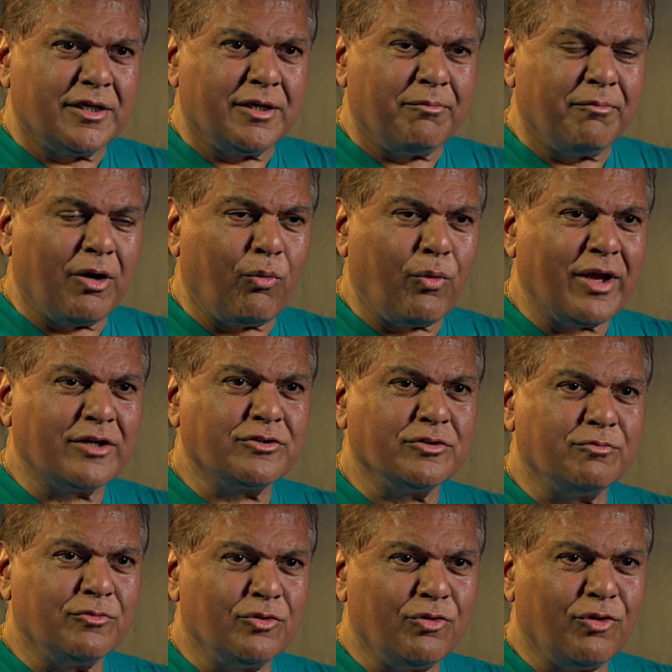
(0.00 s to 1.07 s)
but we had to
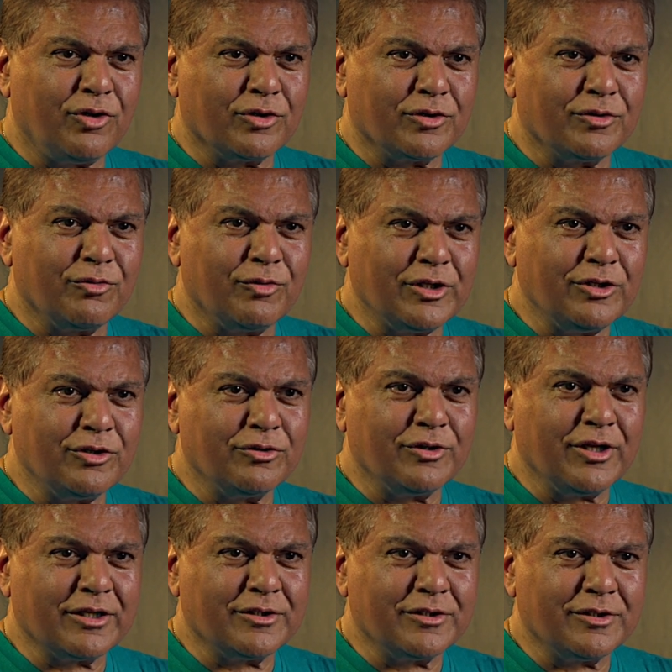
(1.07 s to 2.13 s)
move on. We knew
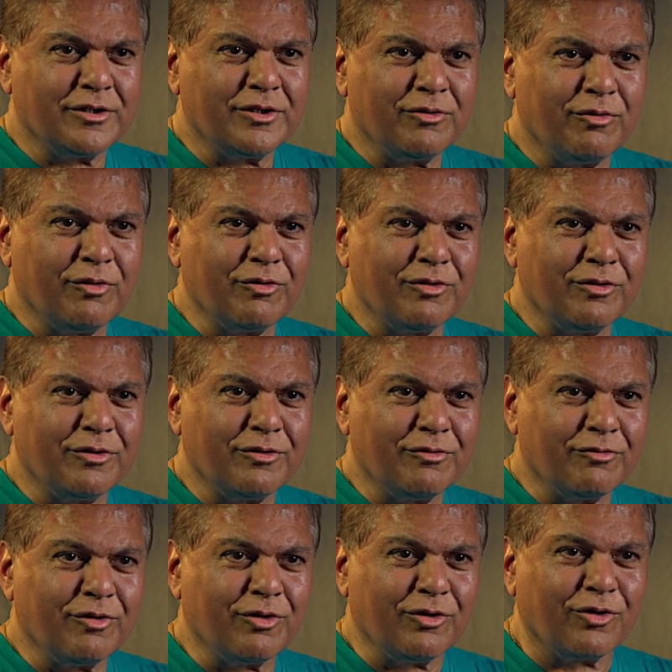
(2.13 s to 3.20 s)
that we
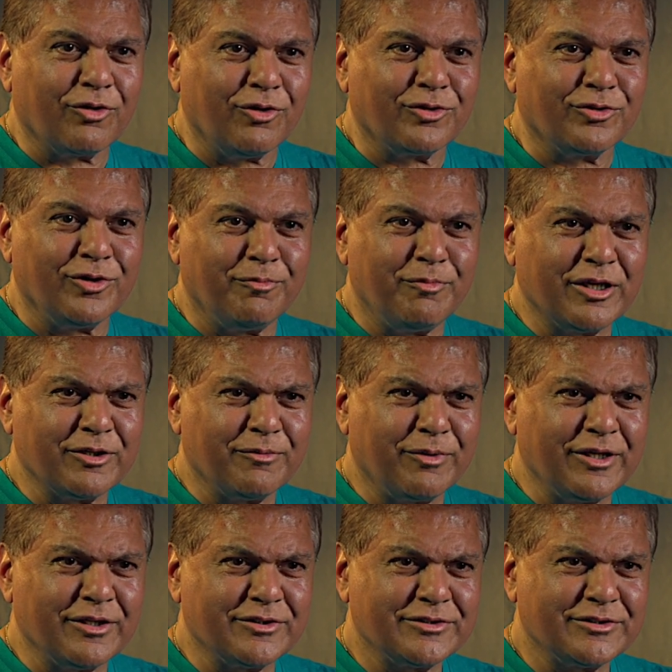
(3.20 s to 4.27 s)
were going to go to a better
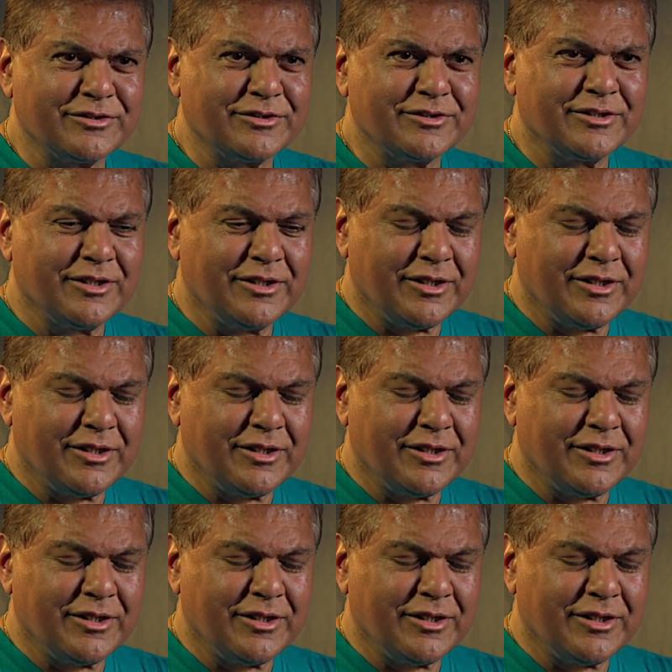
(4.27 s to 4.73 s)
place.